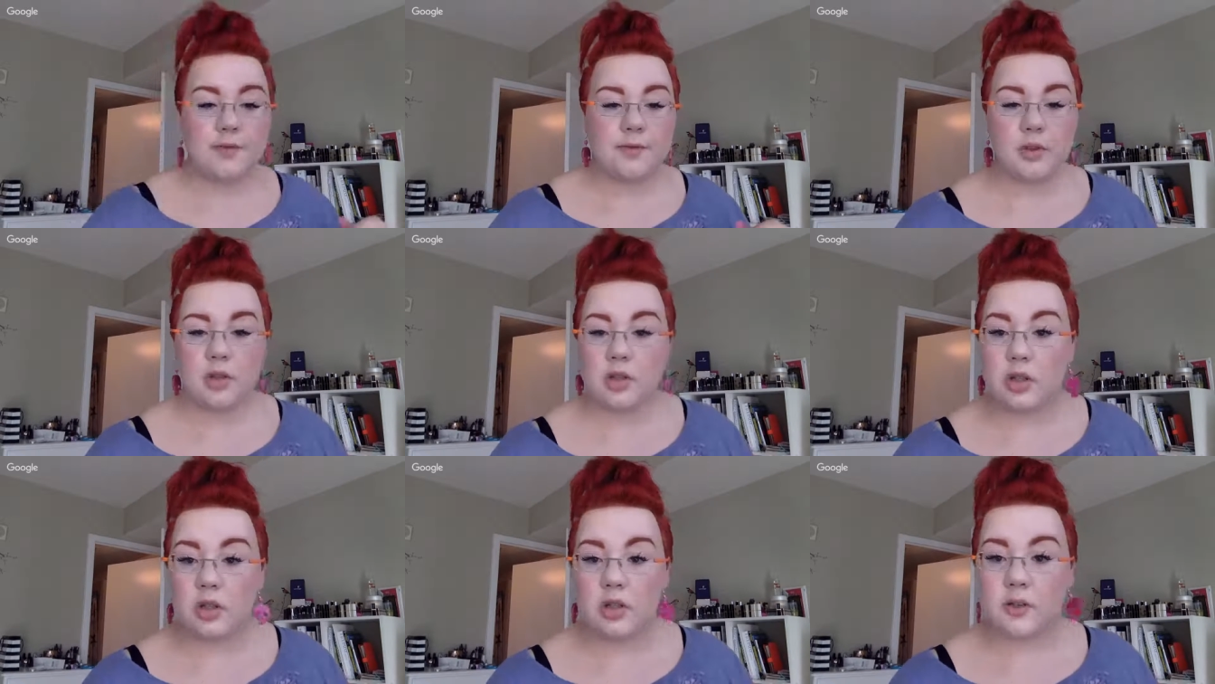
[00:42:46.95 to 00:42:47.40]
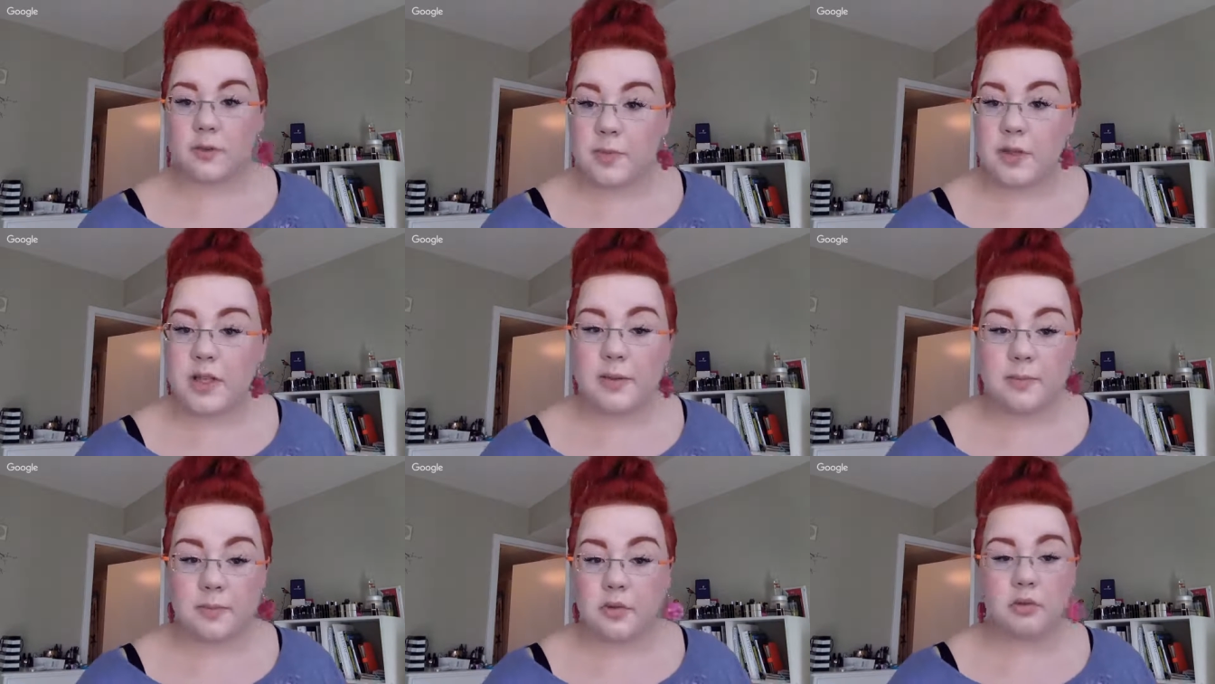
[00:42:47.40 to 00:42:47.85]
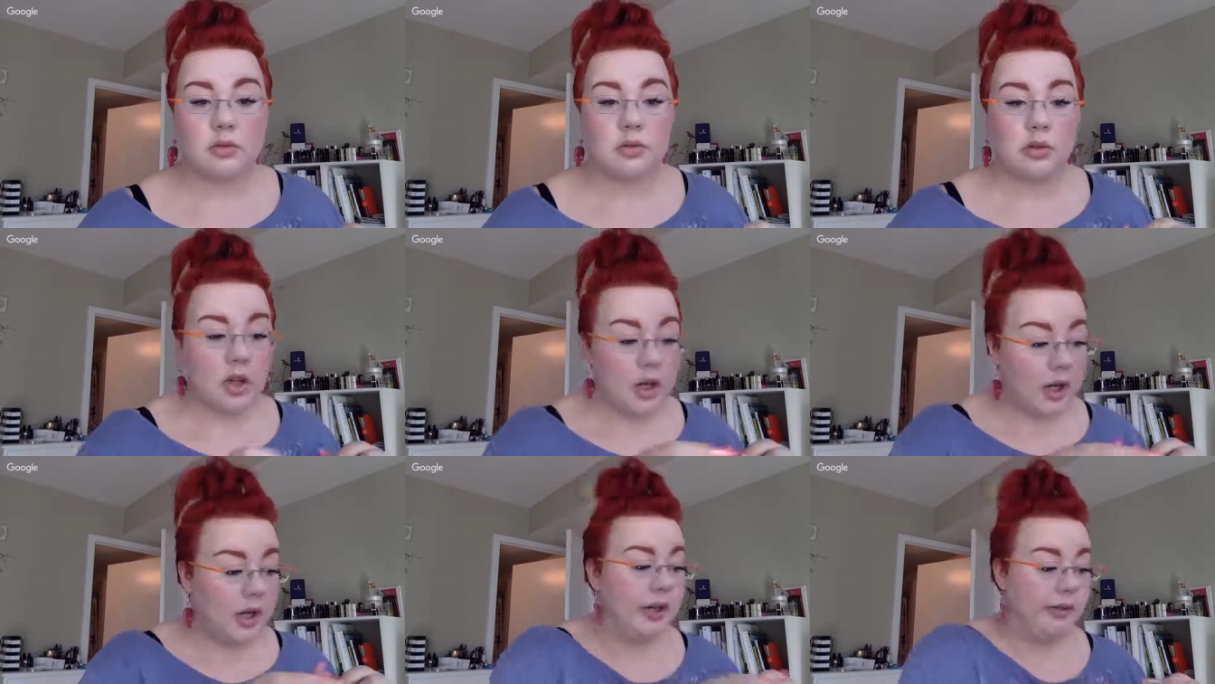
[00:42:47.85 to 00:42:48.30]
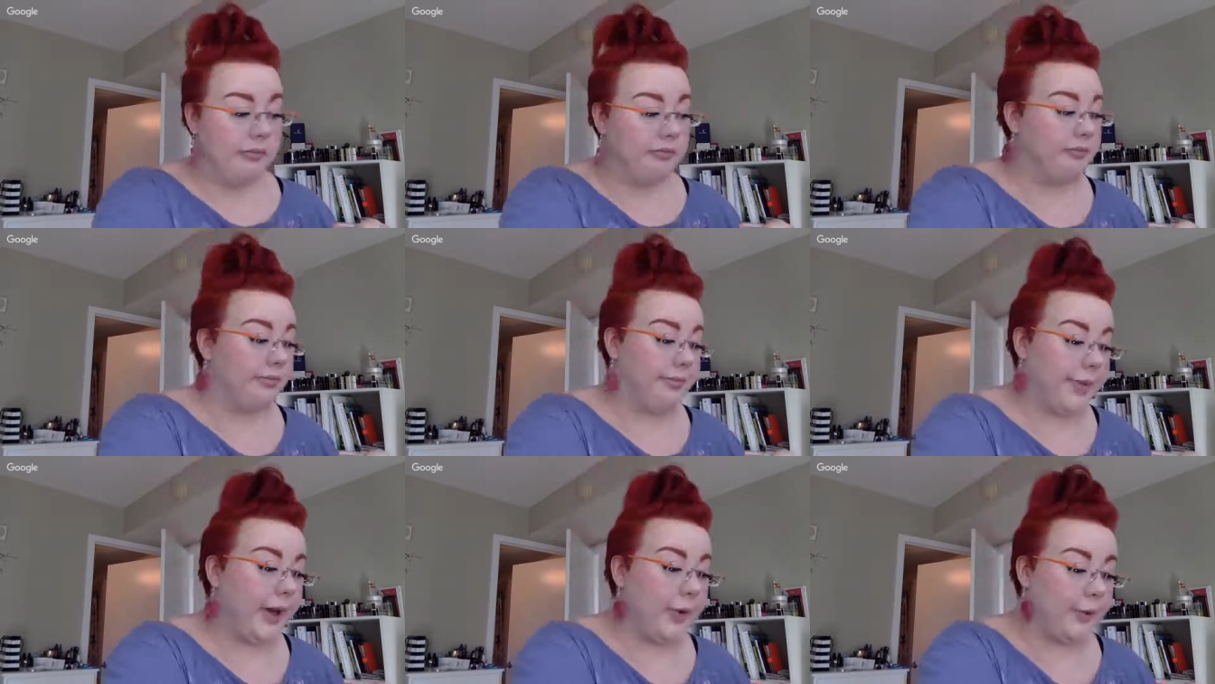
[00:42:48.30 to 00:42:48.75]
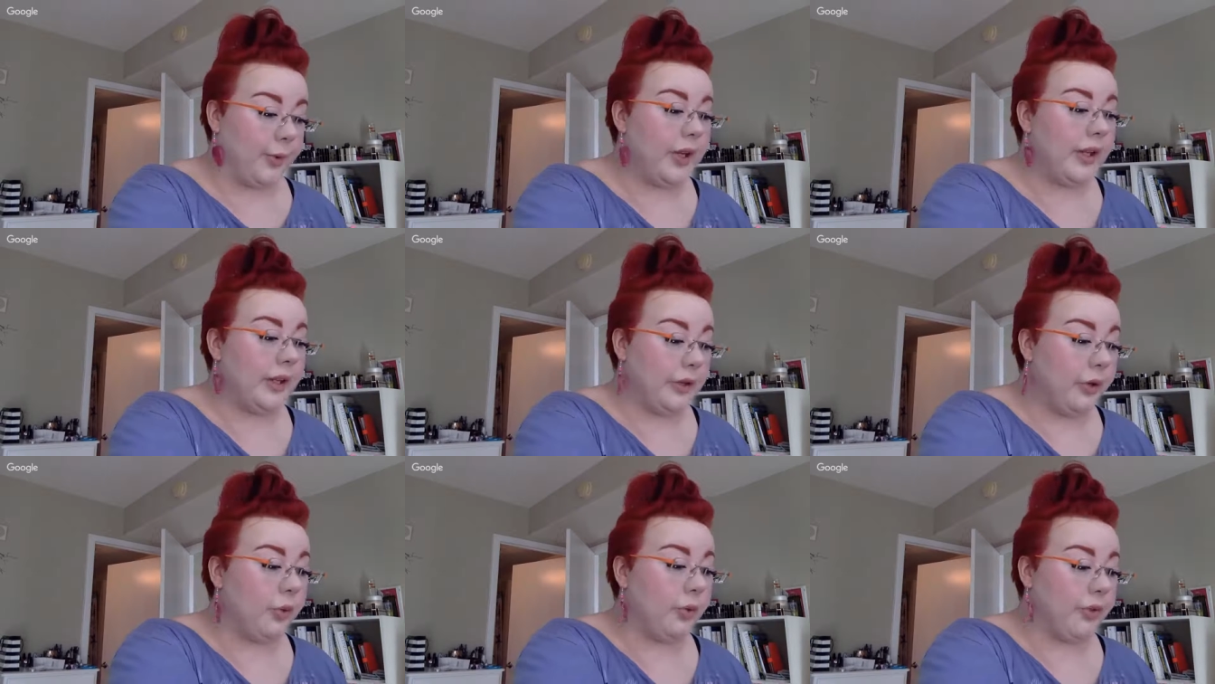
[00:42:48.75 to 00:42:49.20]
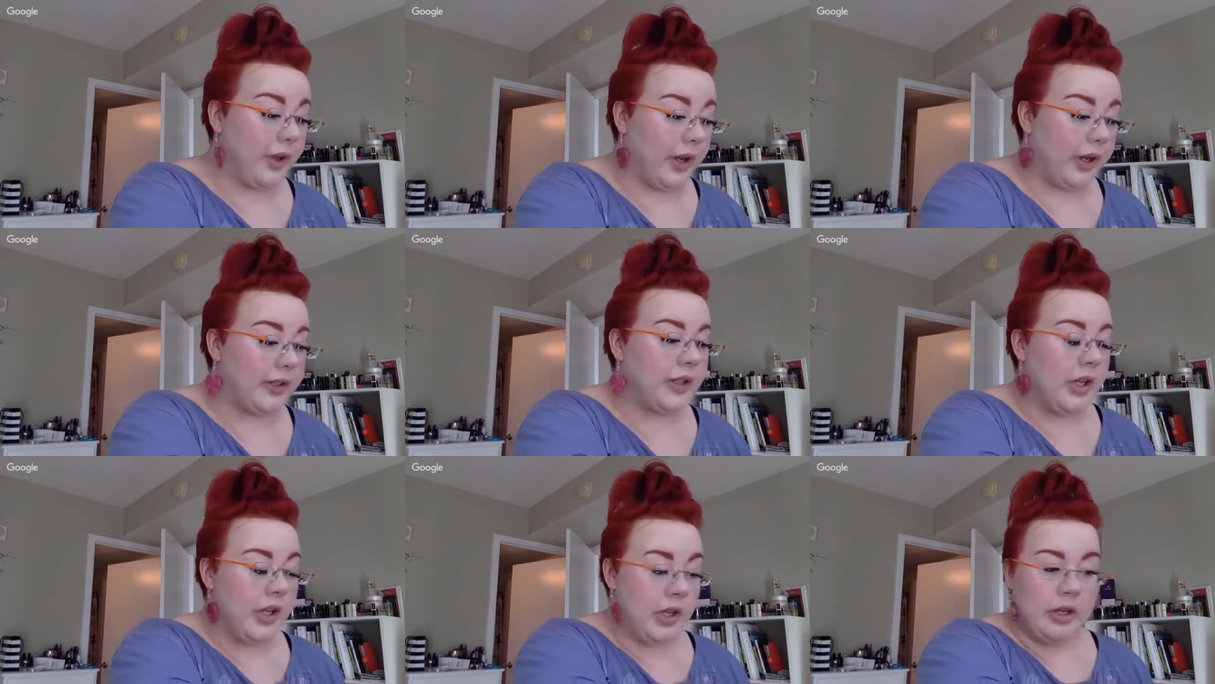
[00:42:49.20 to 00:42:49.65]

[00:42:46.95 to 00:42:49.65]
for a lot of people. I really know that.